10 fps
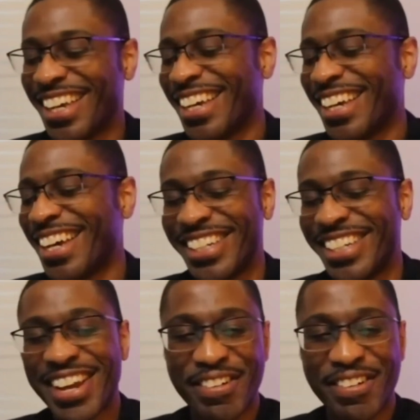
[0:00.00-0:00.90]
I'll
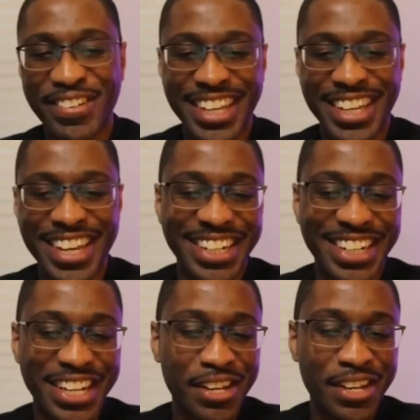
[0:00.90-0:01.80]
never forget
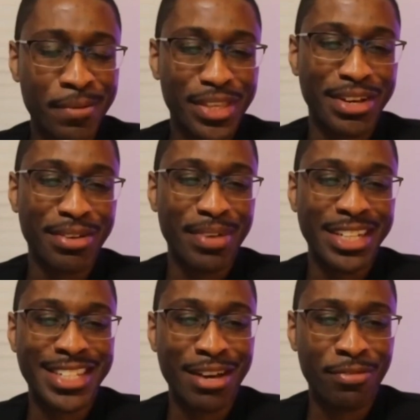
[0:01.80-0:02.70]

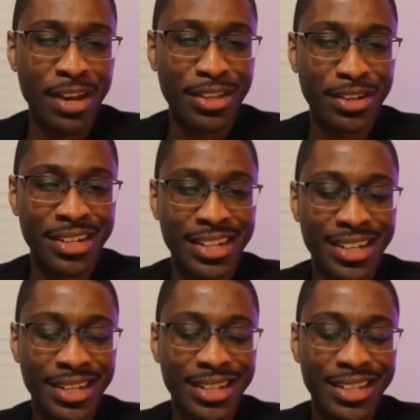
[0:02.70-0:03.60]
my stepfather.